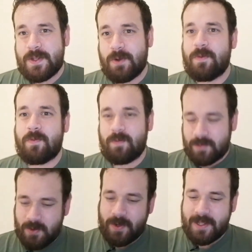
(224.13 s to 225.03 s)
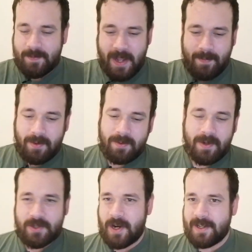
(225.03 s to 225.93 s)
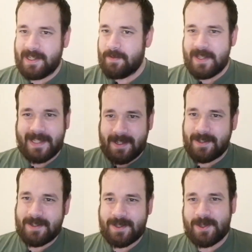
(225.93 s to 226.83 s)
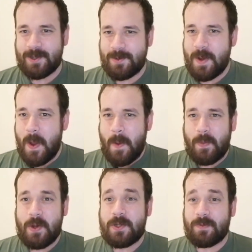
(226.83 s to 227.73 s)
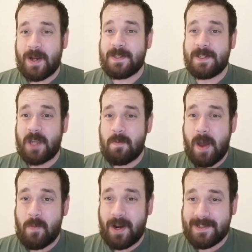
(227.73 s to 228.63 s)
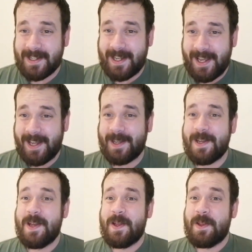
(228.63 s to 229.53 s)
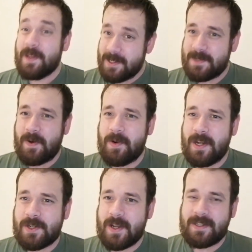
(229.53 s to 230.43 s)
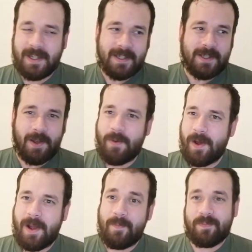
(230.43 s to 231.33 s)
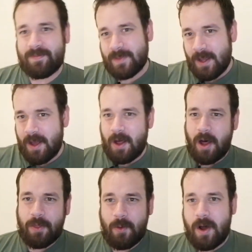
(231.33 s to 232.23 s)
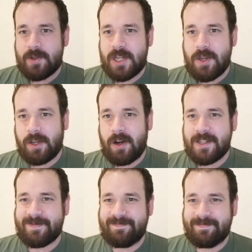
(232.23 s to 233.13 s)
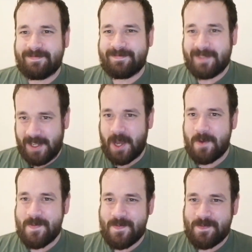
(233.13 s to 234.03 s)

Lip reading: sort of talking to people and trying to deliver these letters to push Fransisco Manuel as a king. This is very interesting. So I thought I'd show you guys. Here you go.